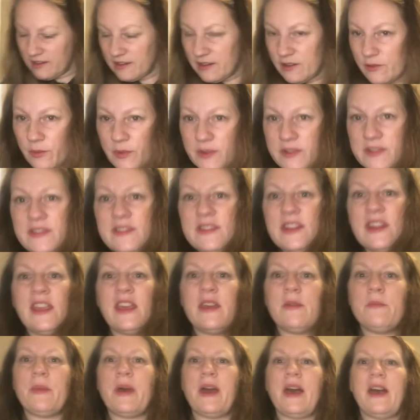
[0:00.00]
And once they
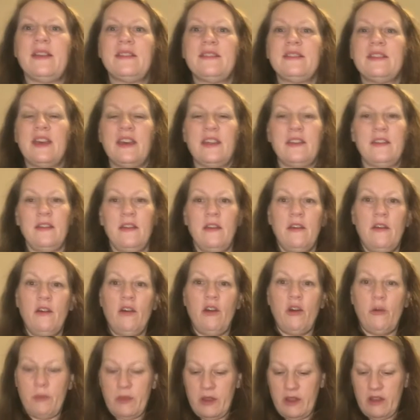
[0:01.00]
get past that,
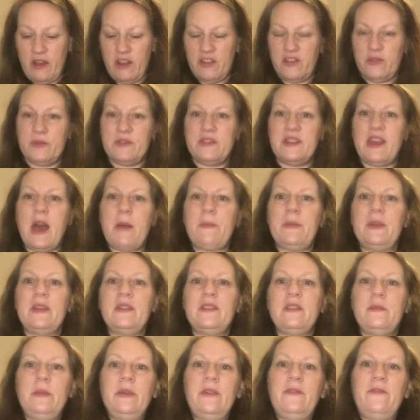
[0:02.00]
oh my gosh, what's
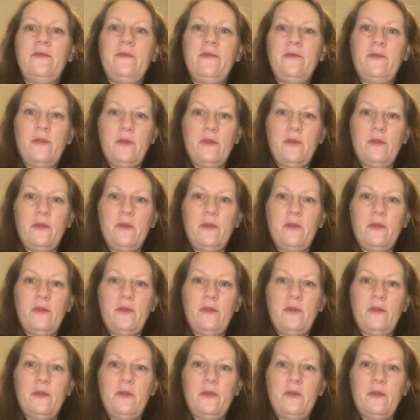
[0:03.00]
happening to me